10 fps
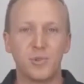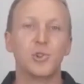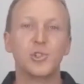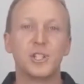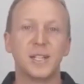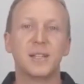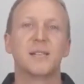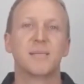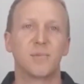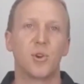using
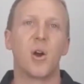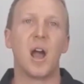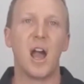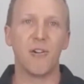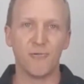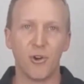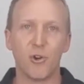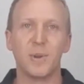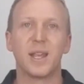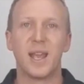your
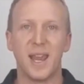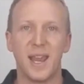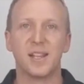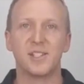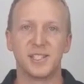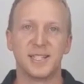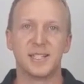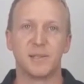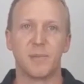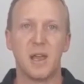aerobic energy
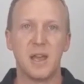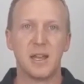system.